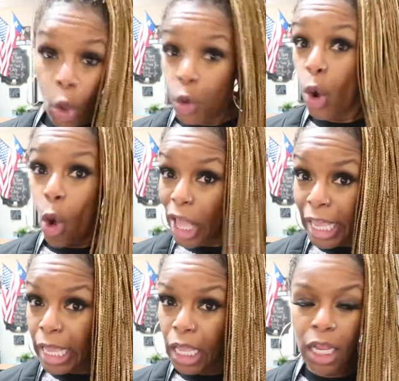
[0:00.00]

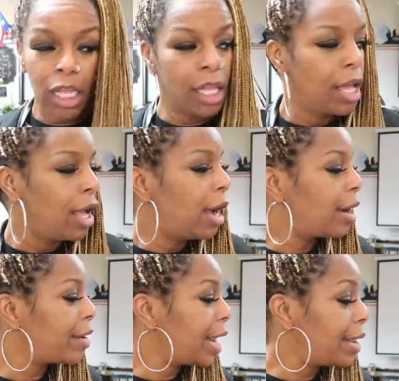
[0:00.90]
Annoying.
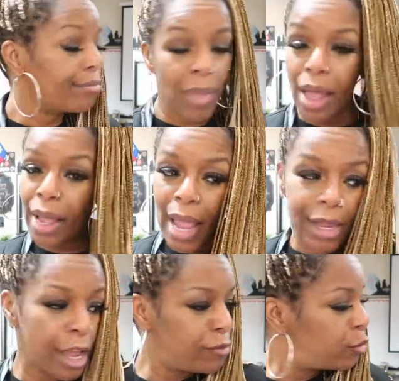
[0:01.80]
All right. I
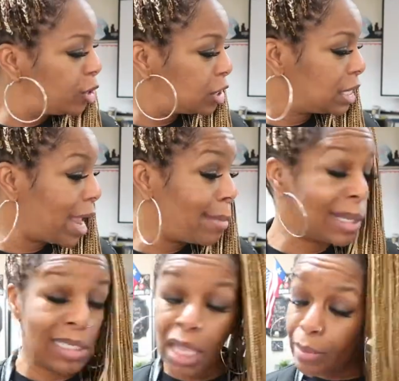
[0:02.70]
got nothing for you today. I'm
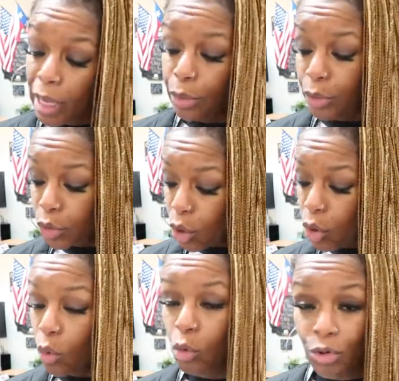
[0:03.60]
going to take my computer
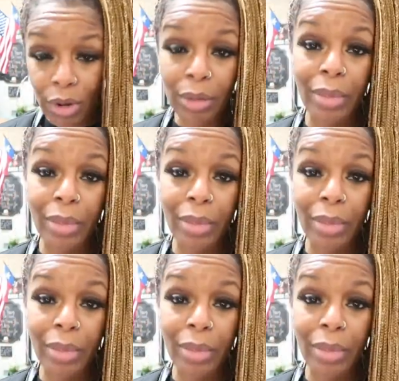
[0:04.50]
home, curl